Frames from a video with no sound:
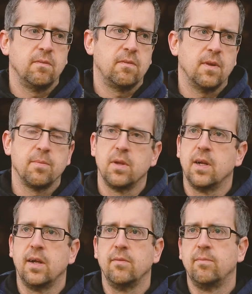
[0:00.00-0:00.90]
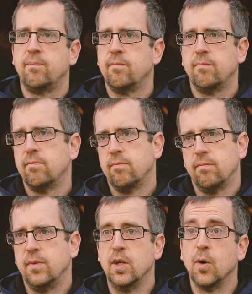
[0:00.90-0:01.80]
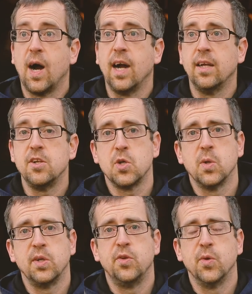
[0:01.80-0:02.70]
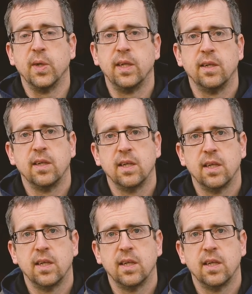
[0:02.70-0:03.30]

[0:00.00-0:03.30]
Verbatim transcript: something I, you know, I enjoy doing.